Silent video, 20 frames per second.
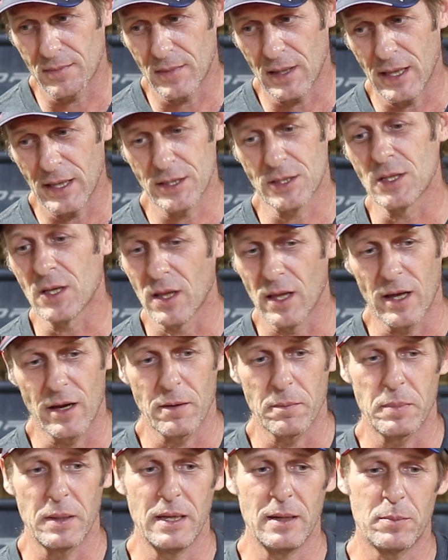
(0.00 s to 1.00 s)
hits a lot
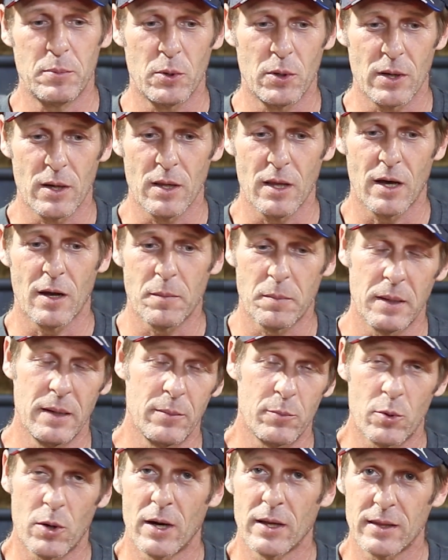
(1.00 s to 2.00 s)
of people, and a lot of
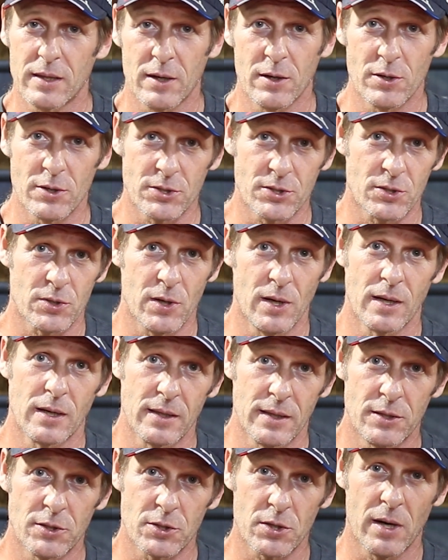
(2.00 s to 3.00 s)
people out there are
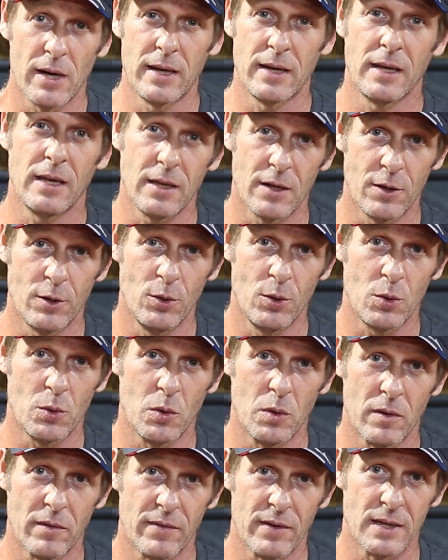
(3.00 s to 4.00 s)
struggling trying to get a new
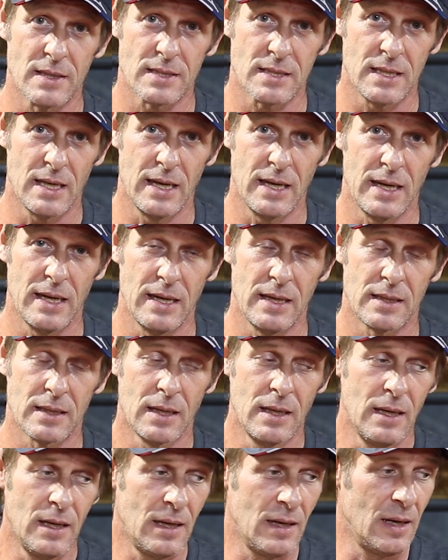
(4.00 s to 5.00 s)
Corvette
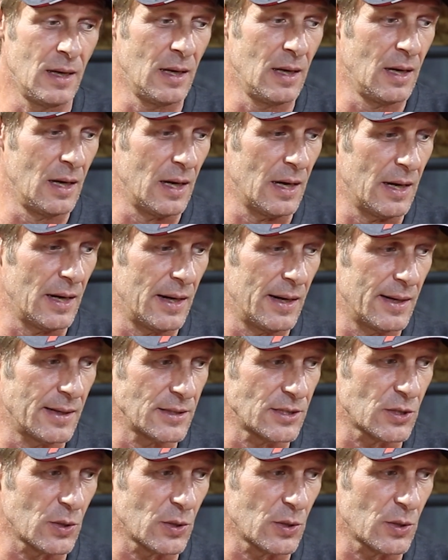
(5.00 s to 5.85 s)
C8.